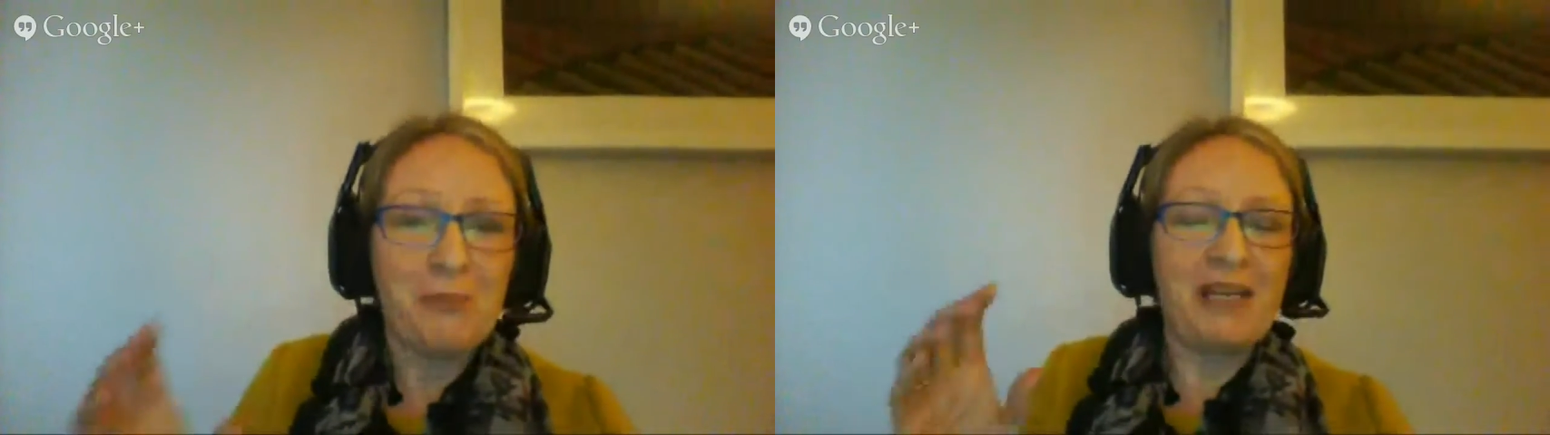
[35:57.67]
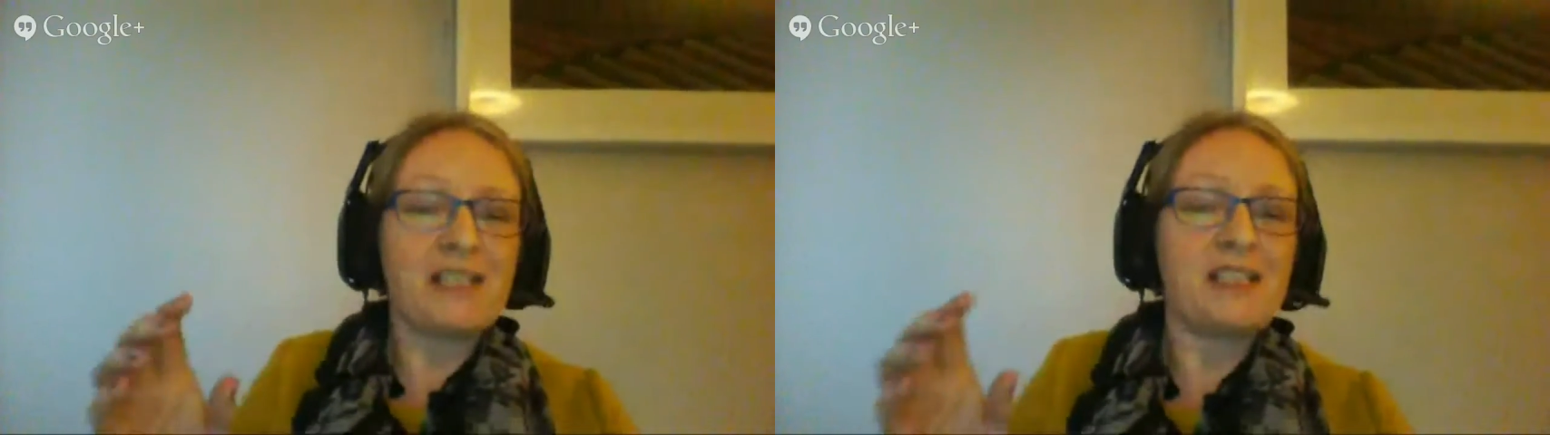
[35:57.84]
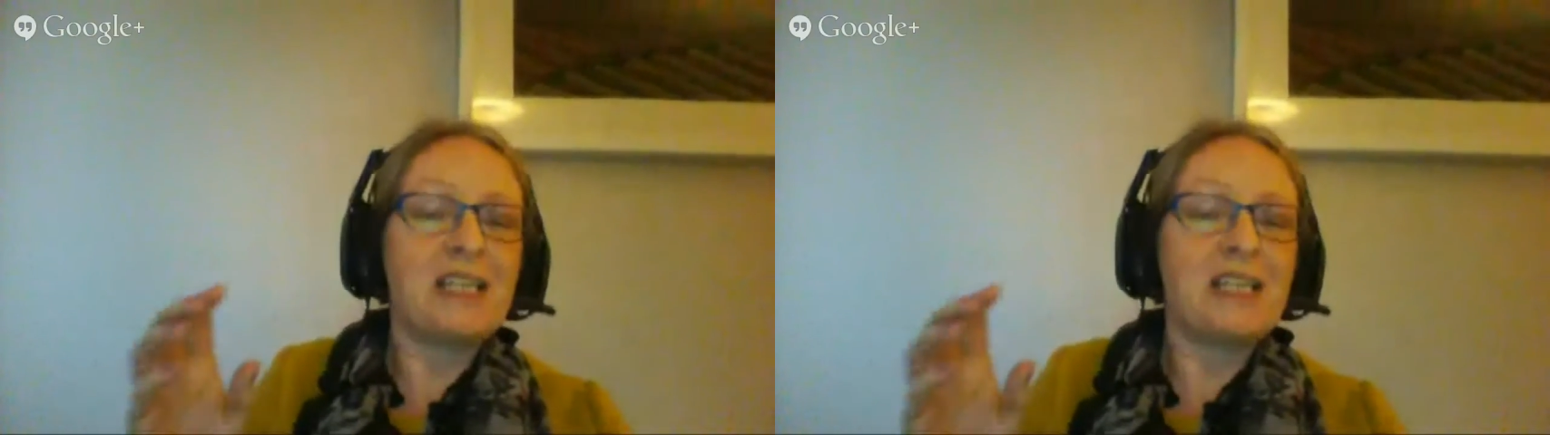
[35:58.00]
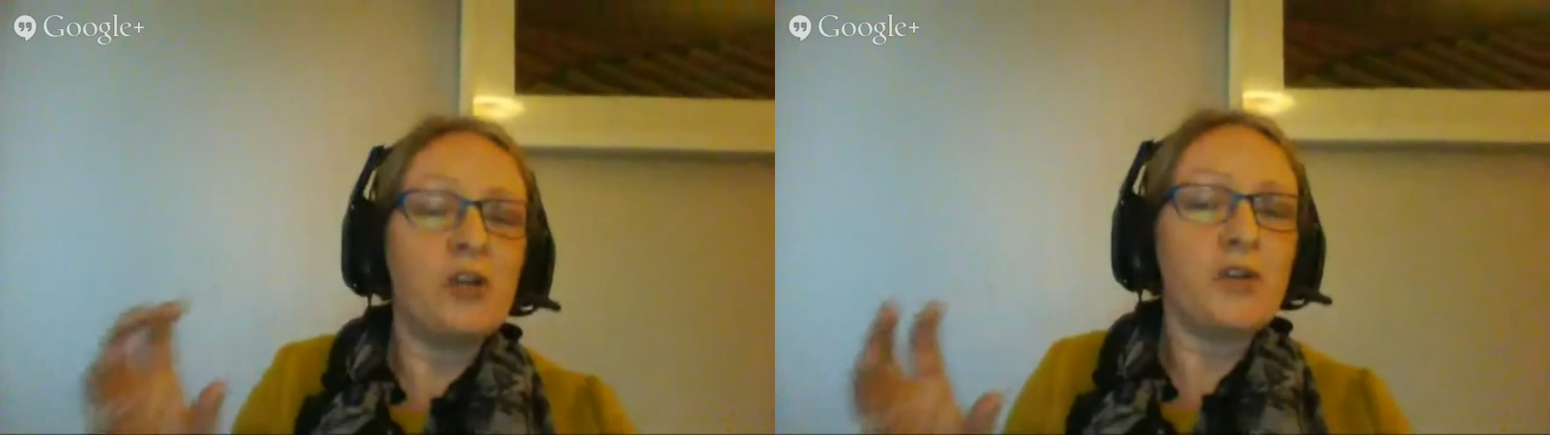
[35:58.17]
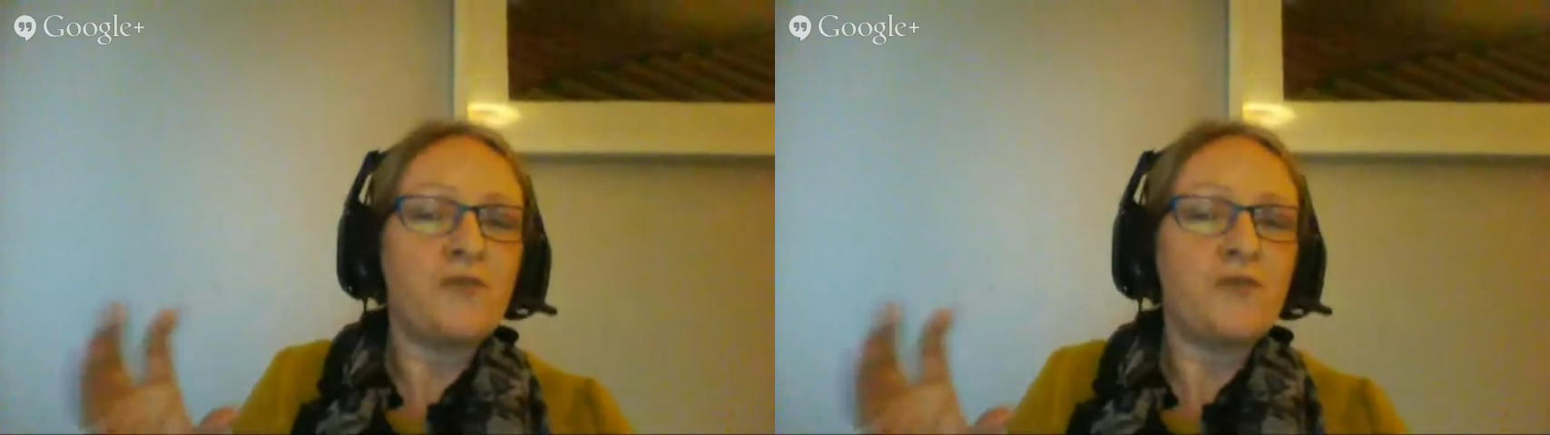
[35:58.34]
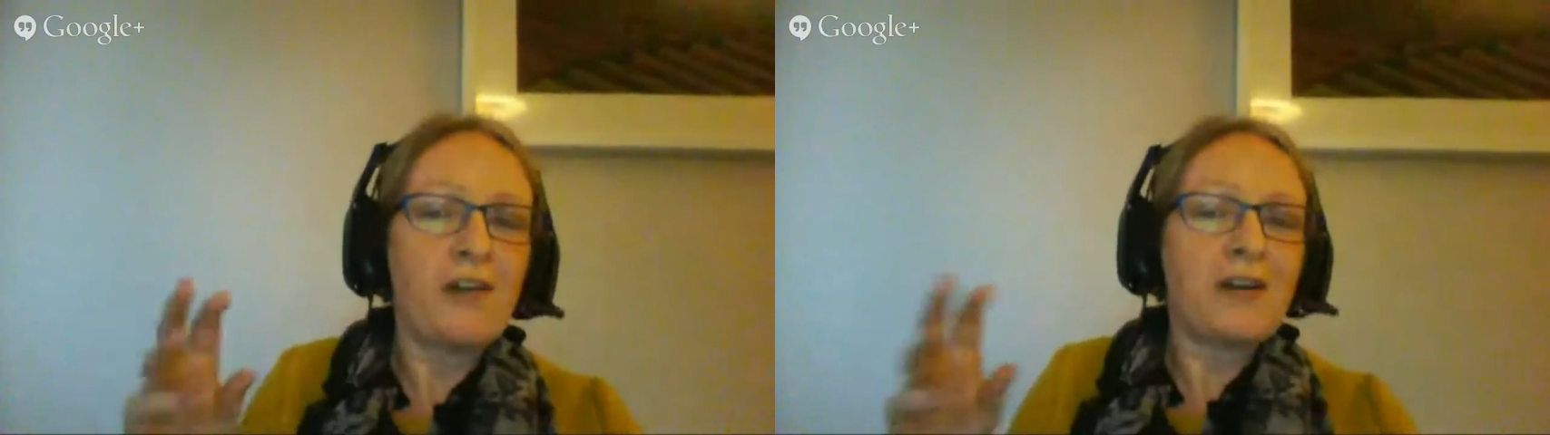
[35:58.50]
because it
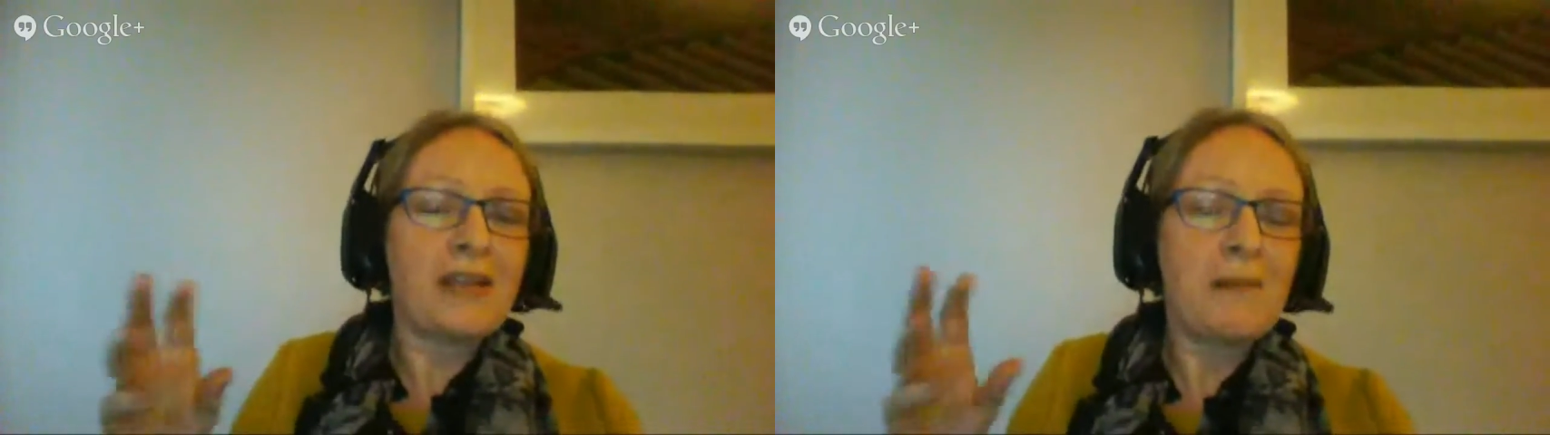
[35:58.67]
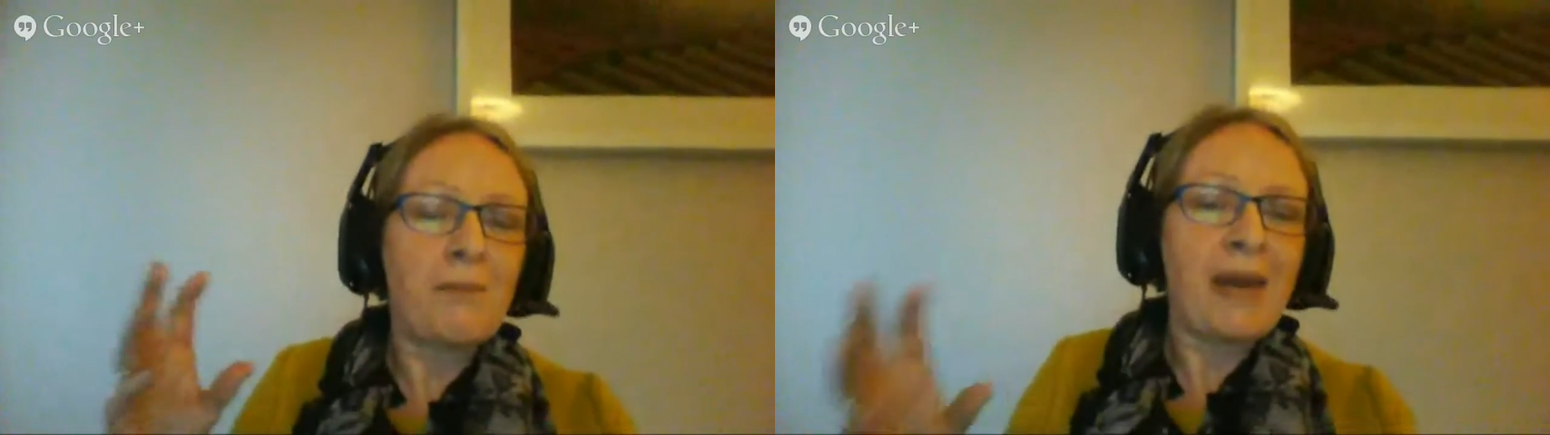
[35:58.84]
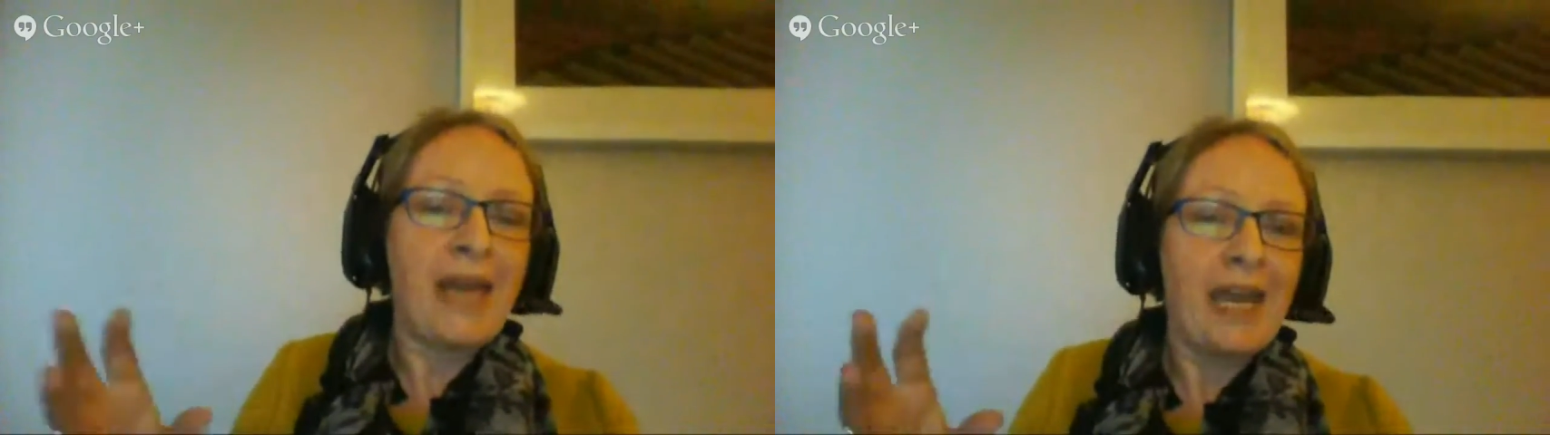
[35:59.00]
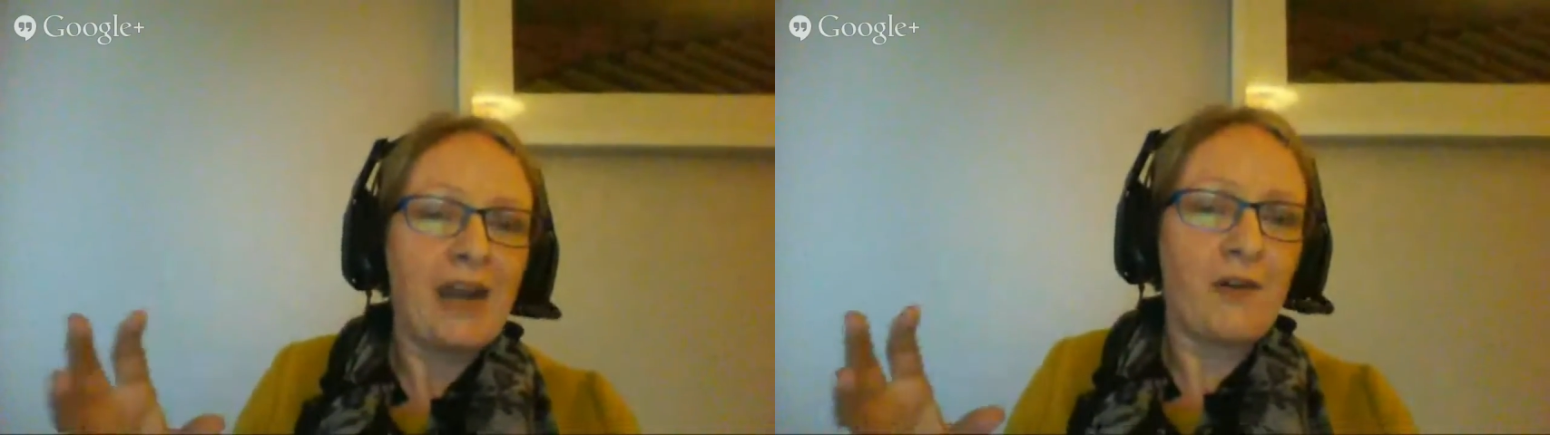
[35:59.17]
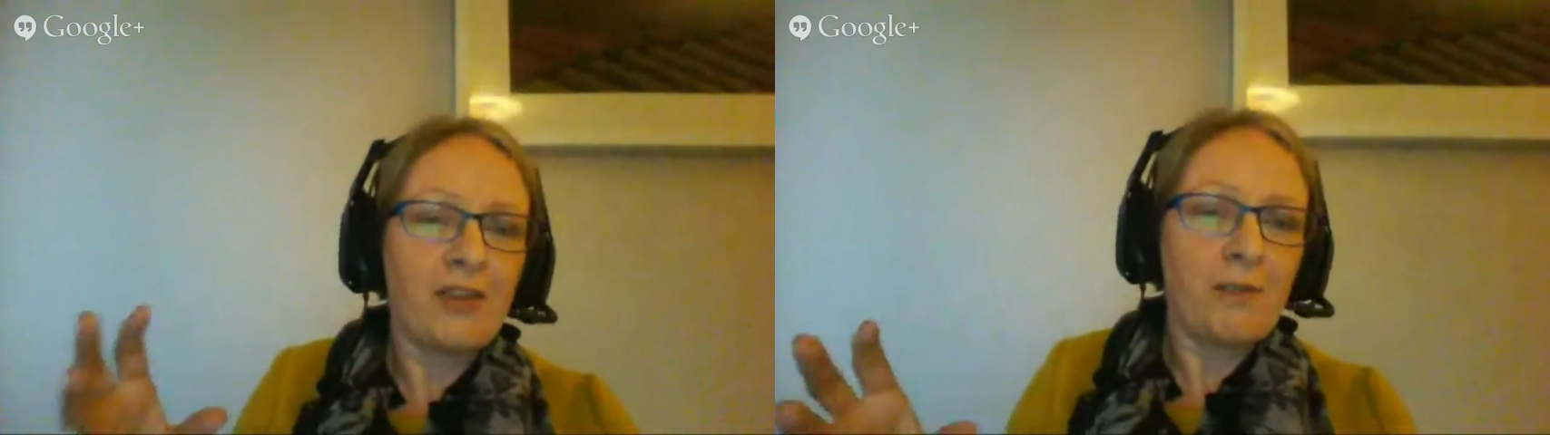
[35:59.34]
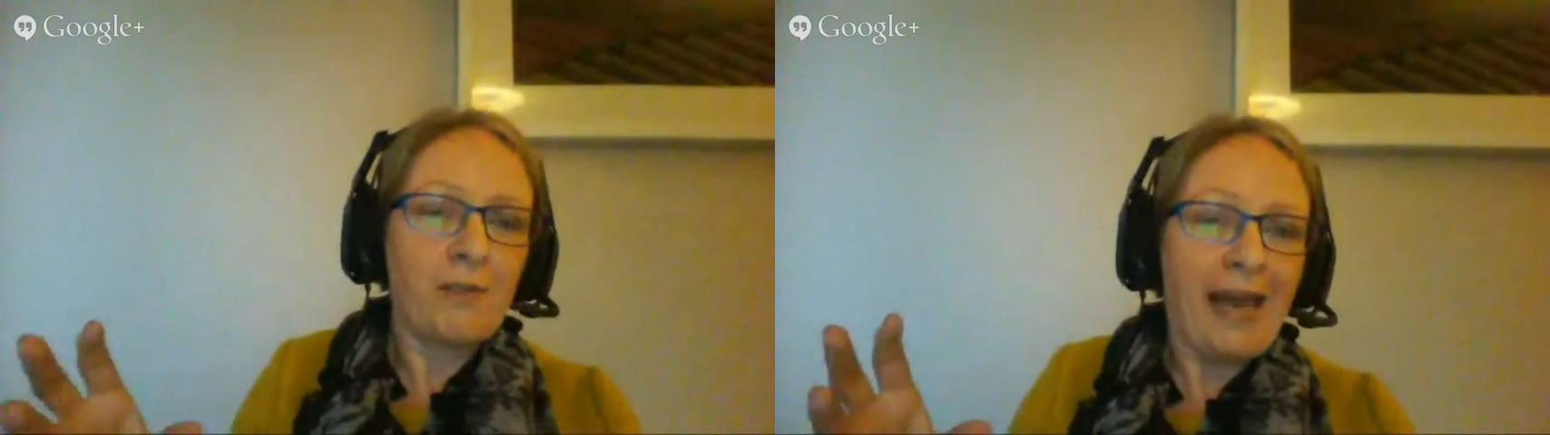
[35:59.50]
looks very bare on the